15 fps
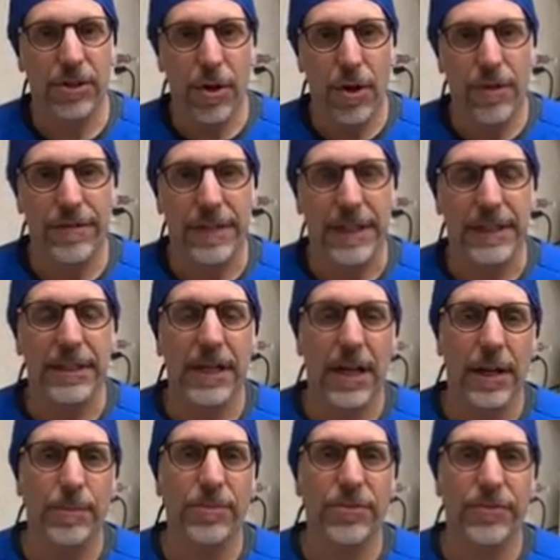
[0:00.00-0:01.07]
COVID
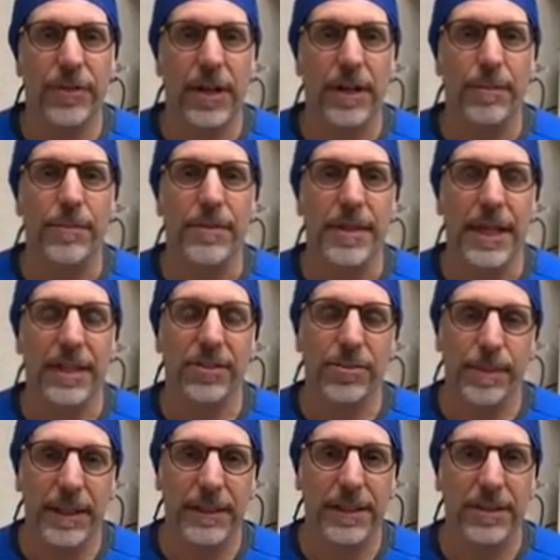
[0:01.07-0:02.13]
comes from the
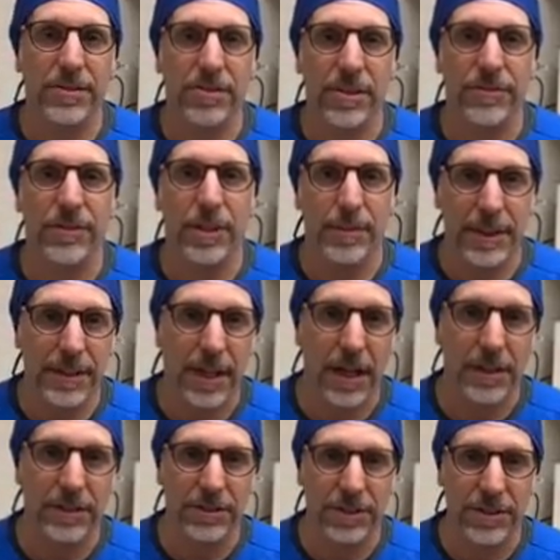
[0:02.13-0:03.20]
experience of
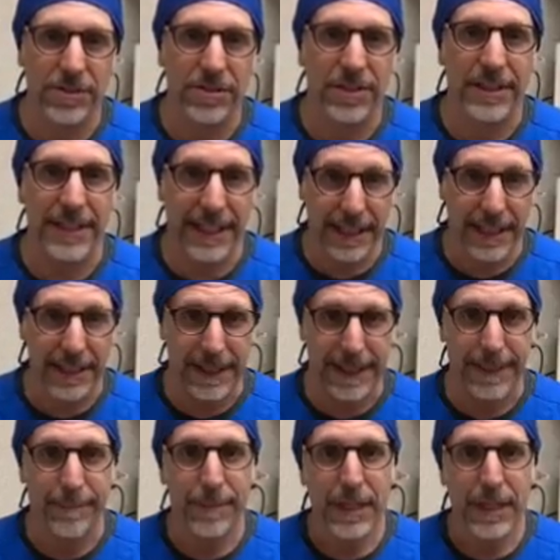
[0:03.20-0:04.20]
dermatologists in Italy.